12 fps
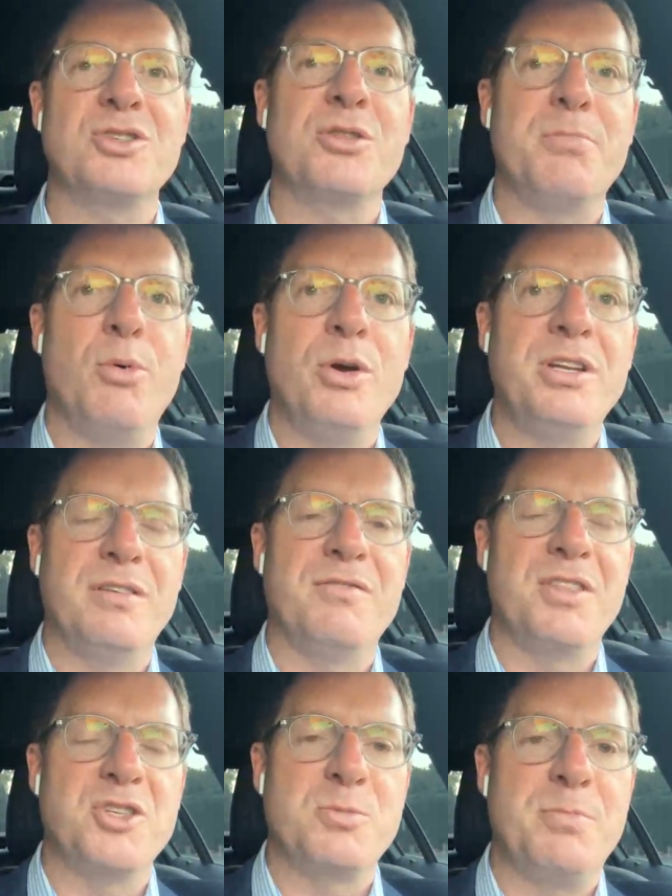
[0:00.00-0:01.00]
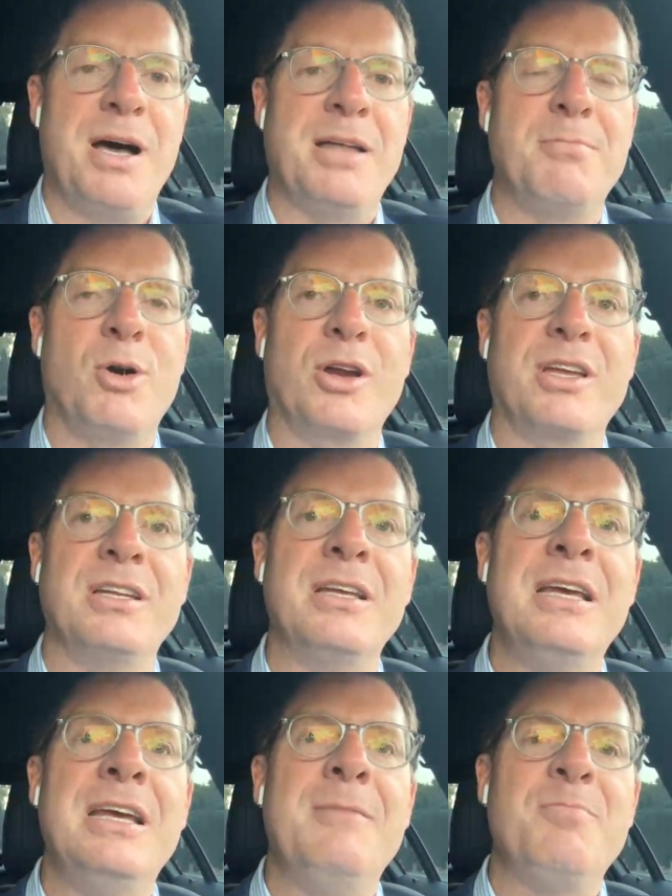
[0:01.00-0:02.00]
And so the point of the spot
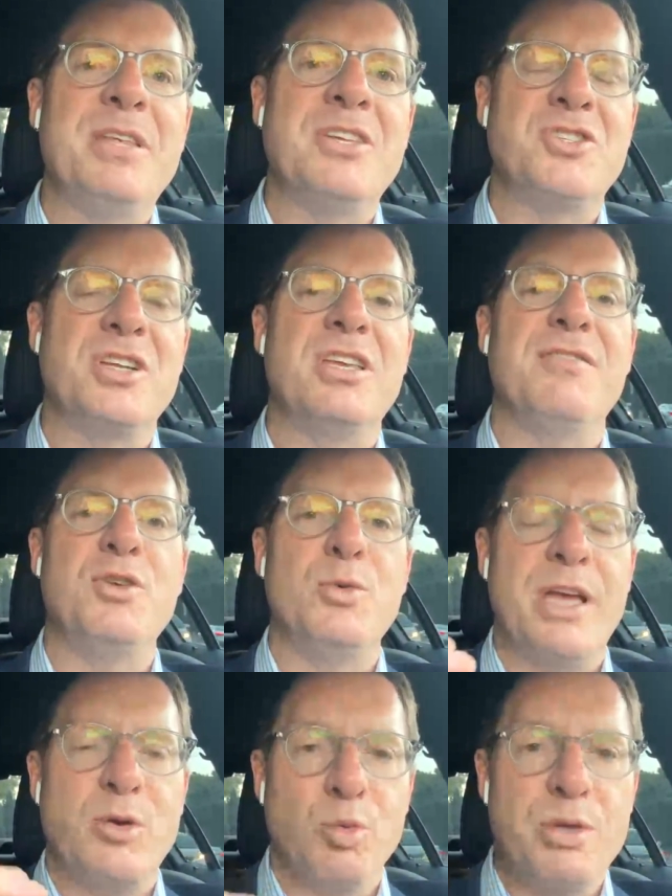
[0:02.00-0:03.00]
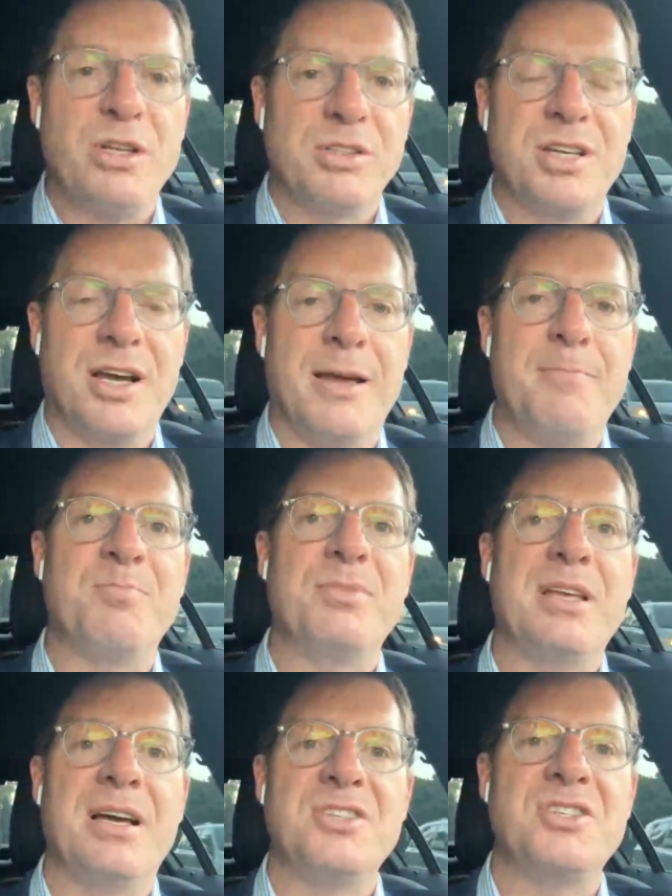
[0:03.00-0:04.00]
market is to give you a real-time
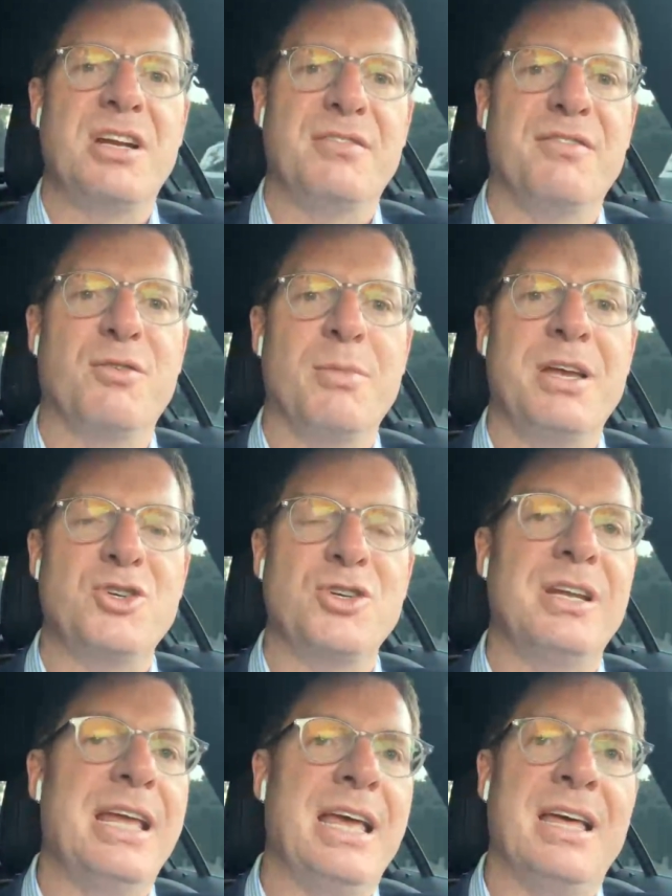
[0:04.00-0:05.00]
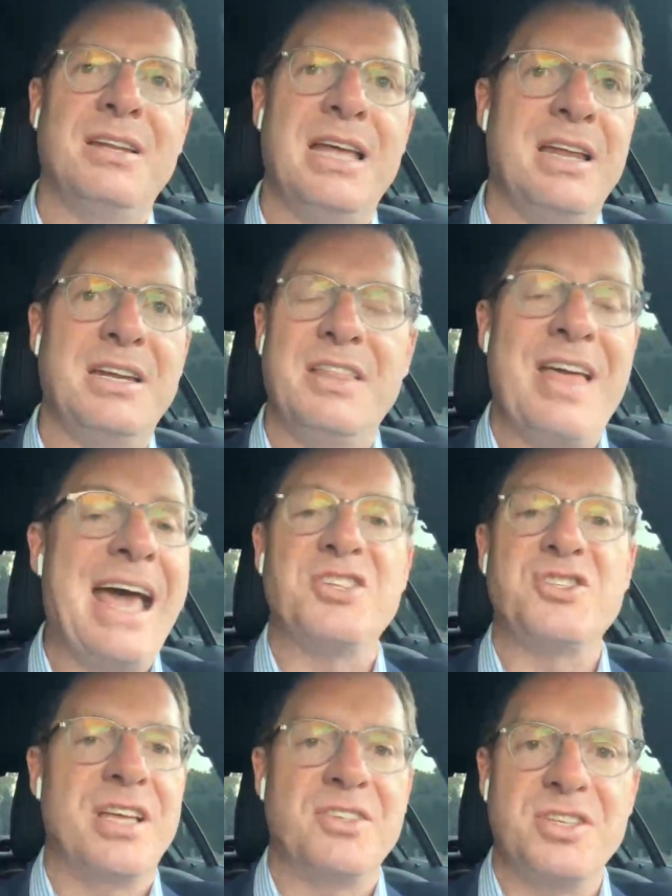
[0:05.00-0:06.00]
set of information, and in
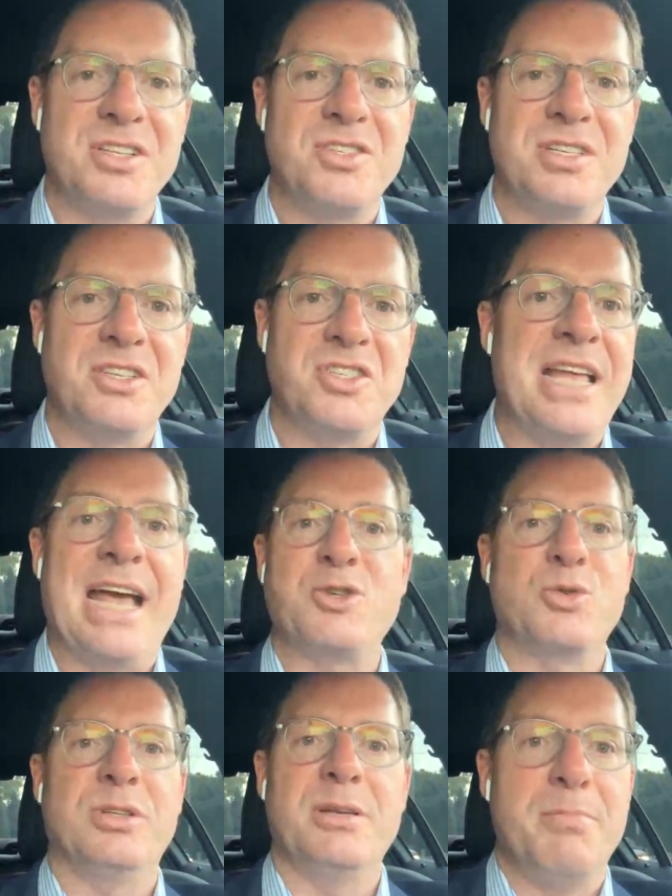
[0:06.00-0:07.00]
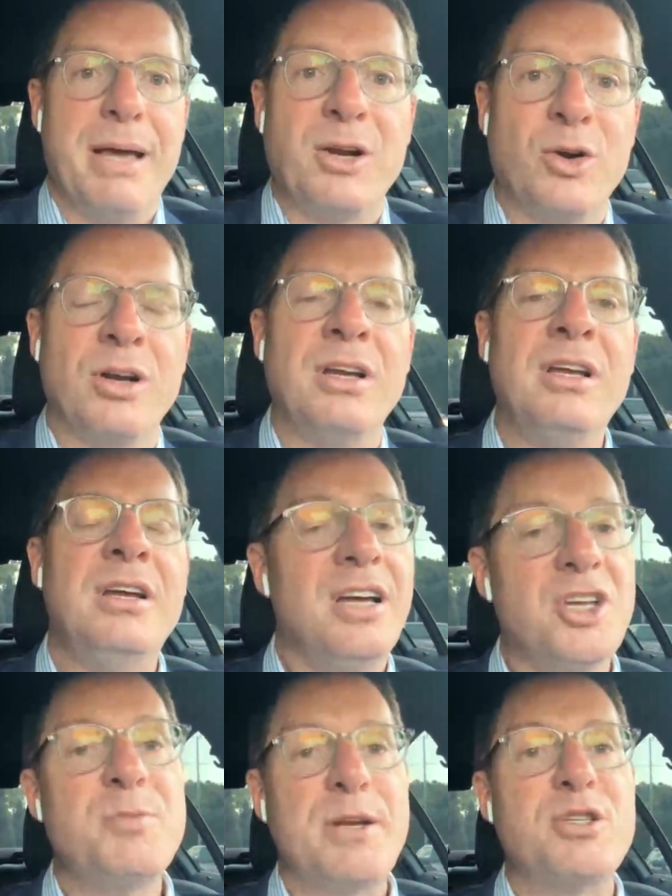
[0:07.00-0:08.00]
that sense, it's naturally better,
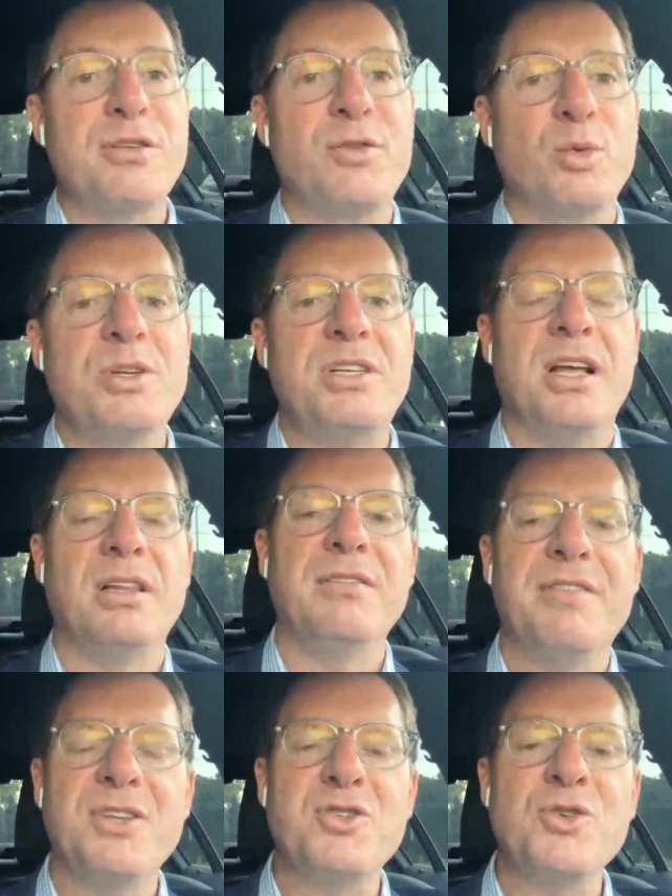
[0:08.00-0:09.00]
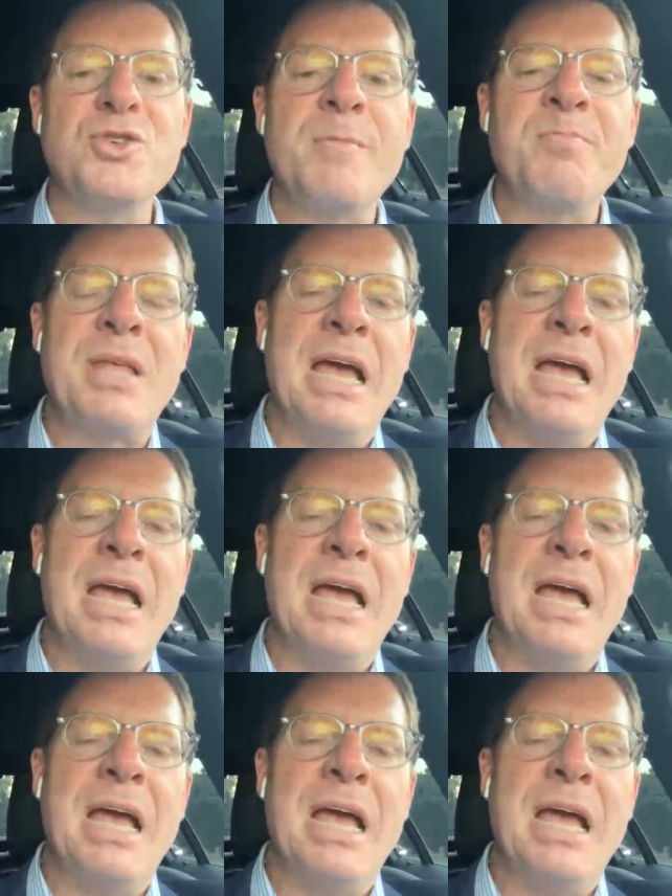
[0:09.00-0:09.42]
especially for retail investors.